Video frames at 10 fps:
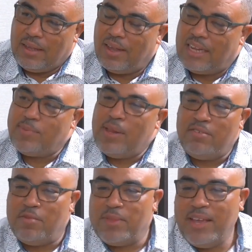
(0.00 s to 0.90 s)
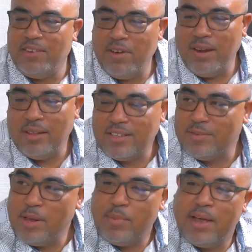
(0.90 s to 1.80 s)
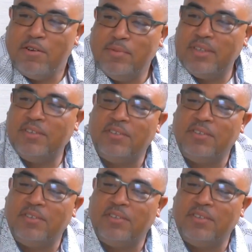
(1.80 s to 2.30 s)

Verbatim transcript: Can I smell the rum tie? You know, I yeah, like yeah, smell yeah. My rums, you know?